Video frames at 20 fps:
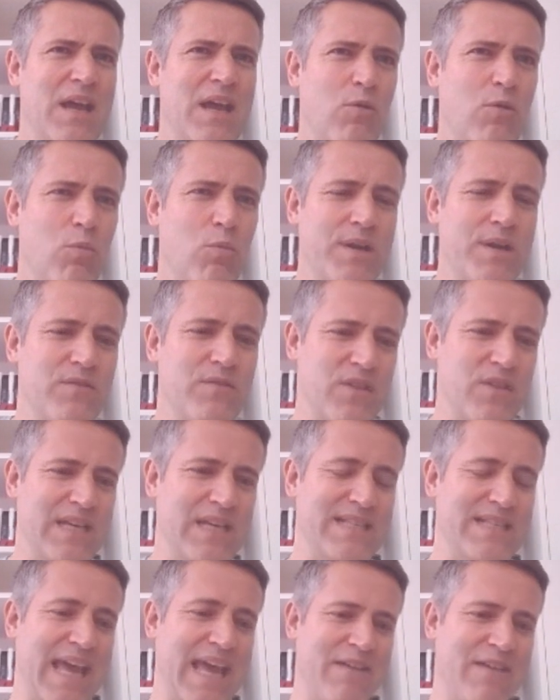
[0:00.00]
Now, one of the
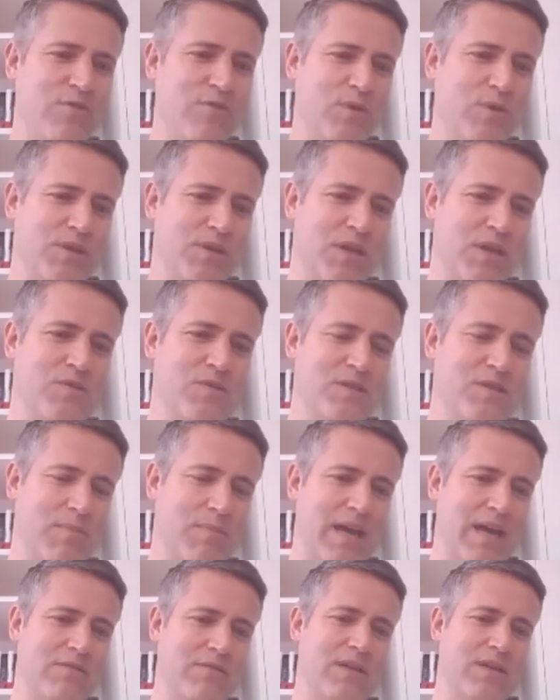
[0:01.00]
things that everyone knows
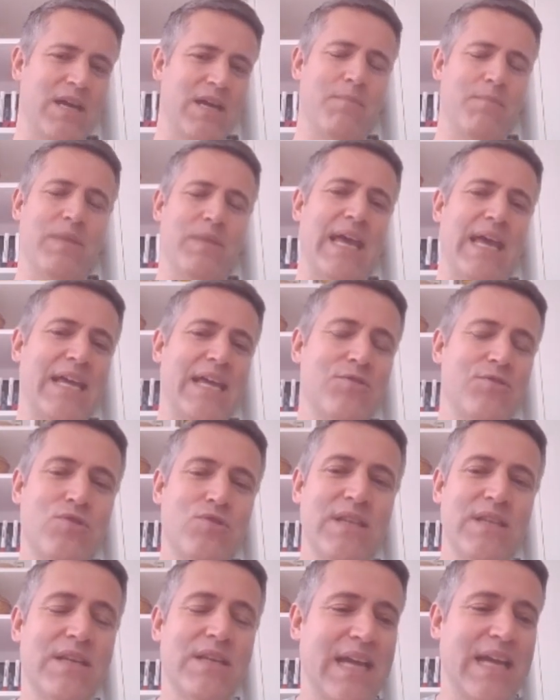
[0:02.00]
about
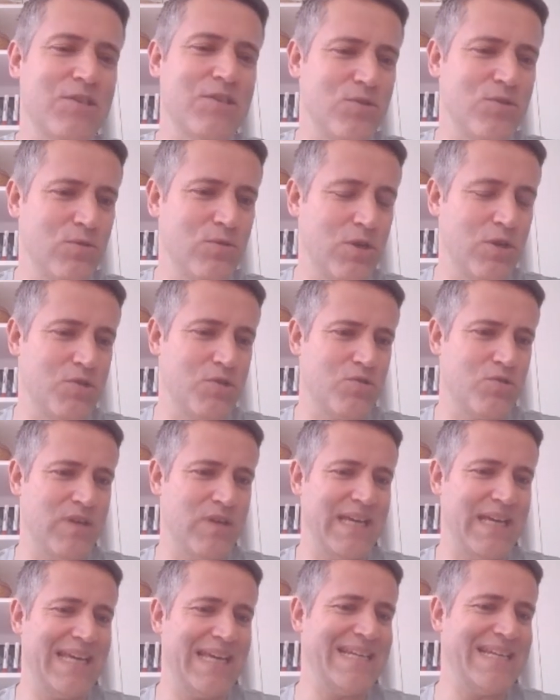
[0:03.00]
entering the national
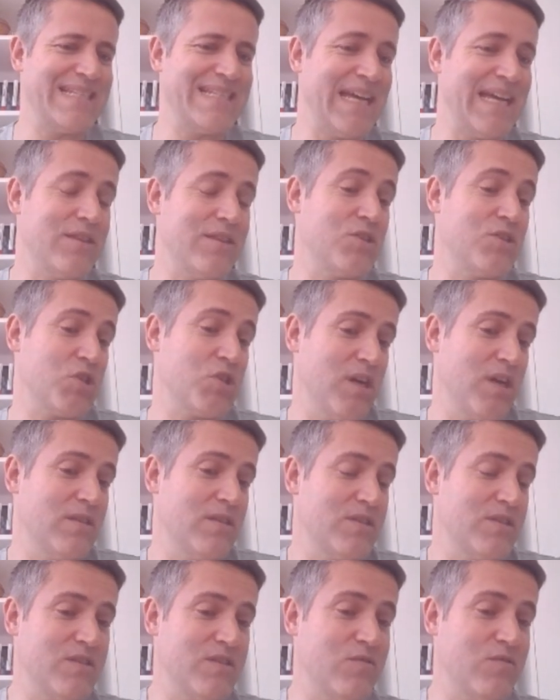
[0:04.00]
lottery is that the
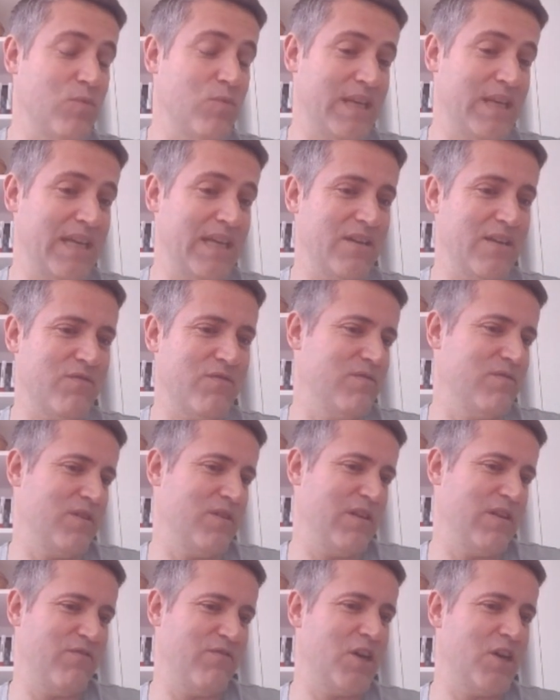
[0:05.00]
chances of winning are
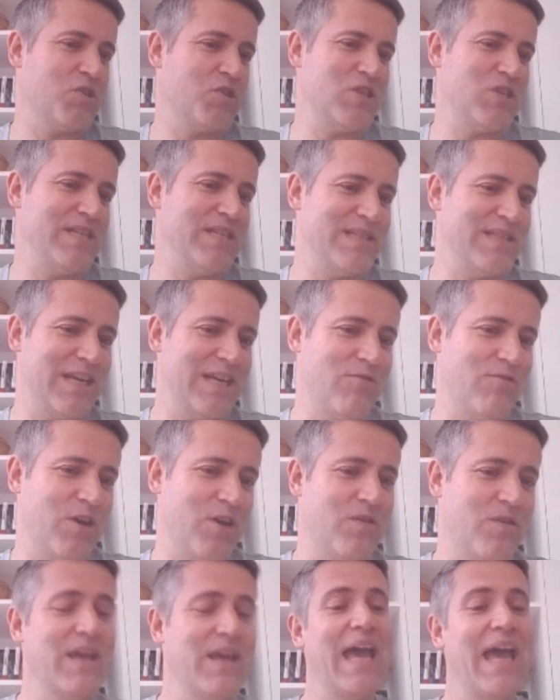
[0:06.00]
virtually zero.